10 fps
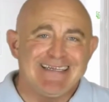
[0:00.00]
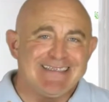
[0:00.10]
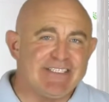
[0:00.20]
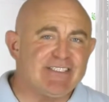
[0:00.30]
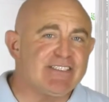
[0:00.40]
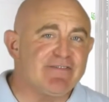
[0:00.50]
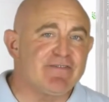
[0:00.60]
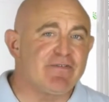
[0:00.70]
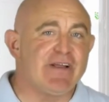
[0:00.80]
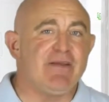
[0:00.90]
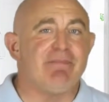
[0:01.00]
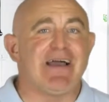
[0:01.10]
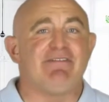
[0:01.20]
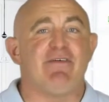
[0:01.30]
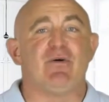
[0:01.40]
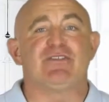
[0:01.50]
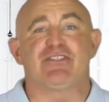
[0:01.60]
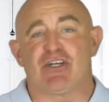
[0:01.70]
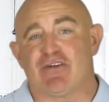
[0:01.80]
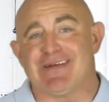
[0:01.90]
This is a free by phone
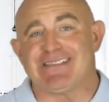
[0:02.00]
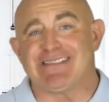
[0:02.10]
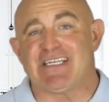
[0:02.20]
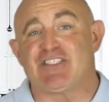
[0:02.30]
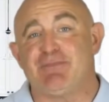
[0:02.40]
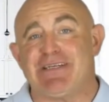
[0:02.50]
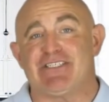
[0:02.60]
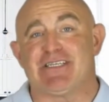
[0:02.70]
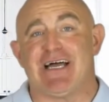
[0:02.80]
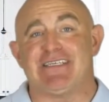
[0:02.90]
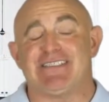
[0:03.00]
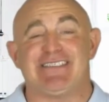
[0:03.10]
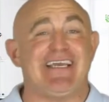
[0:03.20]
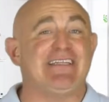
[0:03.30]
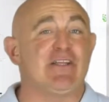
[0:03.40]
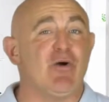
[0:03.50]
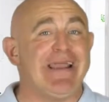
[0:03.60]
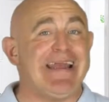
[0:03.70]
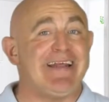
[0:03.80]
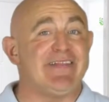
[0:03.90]
service that specializes in
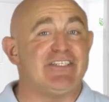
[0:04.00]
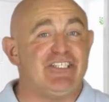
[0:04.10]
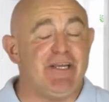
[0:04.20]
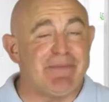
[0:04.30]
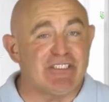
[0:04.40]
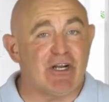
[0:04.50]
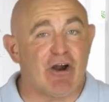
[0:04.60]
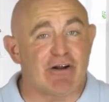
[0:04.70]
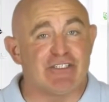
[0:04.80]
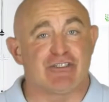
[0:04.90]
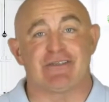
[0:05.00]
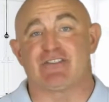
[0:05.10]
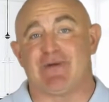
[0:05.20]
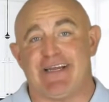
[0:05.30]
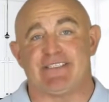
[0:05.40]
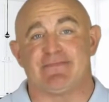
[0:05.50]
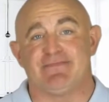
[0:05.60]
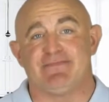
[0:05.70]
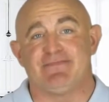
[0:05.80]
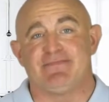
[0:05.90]
locating the cheapest car insurance rates.
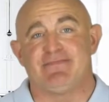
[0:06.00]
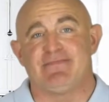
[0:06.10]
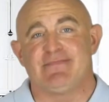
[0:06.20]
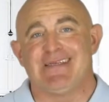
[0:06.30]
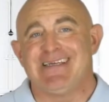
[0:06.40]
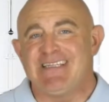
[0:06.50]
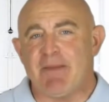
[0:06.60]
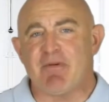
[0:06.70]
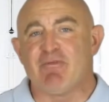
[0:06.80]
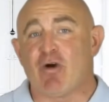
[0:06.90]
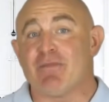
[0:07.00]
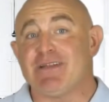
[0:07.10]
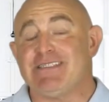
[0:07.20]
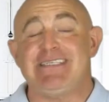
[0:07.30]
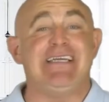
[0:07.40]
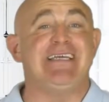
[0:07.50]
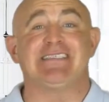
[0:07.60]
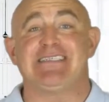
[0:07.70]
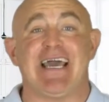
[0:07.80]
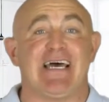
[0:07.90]
They perform the
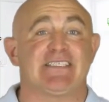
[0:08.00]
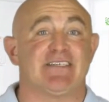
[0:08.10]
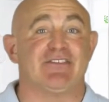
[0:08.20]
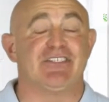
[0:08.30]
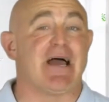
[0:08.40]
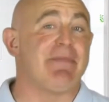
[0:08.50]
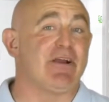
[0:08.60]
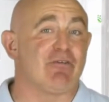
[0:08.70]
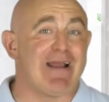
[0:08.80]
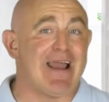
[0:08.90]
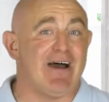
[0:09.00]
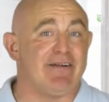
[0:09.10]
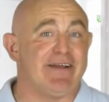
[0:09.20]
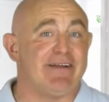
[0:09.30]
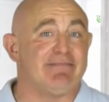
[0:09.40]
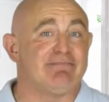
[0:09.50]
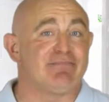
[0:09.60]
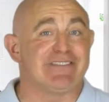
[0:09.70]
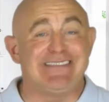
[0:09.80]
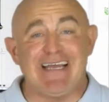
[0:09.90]
tedious task of shopping around and
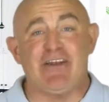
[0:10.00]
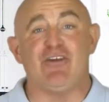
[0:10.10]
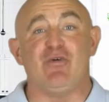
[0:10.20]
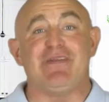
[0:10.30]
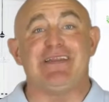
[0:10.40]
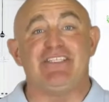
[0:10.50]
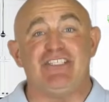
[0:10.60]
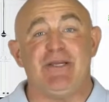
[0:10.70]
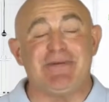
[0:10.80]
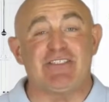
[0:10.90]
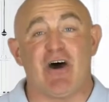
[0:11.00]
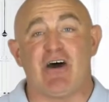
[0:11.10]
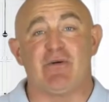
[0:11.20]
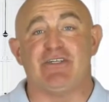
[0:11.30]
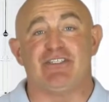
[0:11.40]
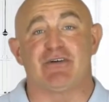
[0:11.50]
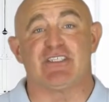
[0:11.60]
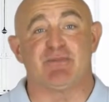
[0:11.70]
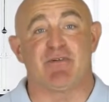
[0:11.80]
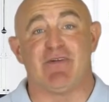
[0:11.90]
present you with the cheapest auto
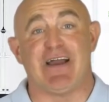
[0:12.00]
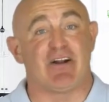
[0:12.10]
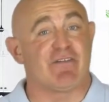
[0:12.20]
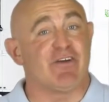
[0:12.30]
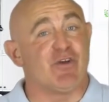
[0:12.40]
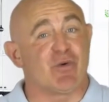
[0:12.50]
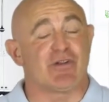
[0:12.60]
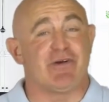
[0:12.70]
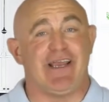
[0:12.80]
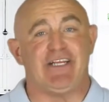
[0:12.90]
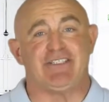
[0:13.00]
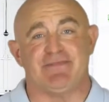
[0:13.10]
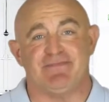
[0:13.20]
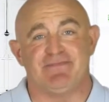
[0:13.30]
insurance provider for your location.